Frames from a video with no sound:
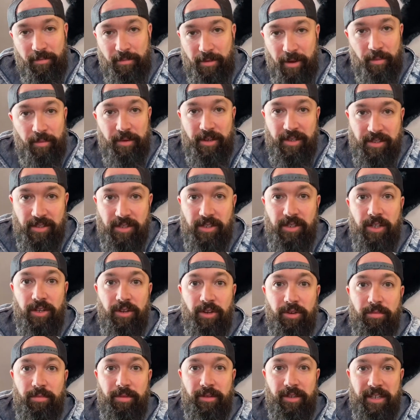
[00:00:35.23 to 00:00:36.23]
but we
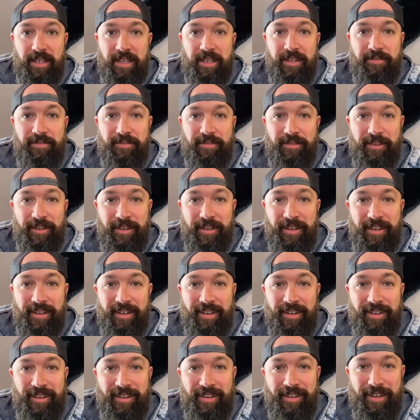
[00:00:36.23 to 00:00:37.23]
still believe
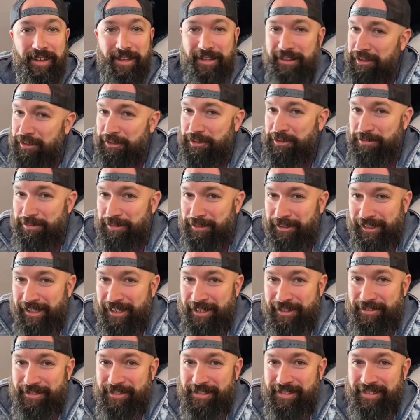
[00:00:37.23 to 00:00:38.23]
in those
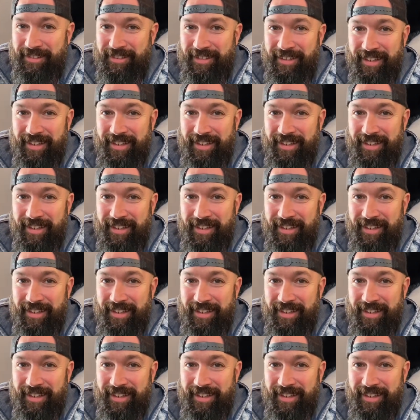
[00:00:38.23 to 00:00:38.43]
beliefs.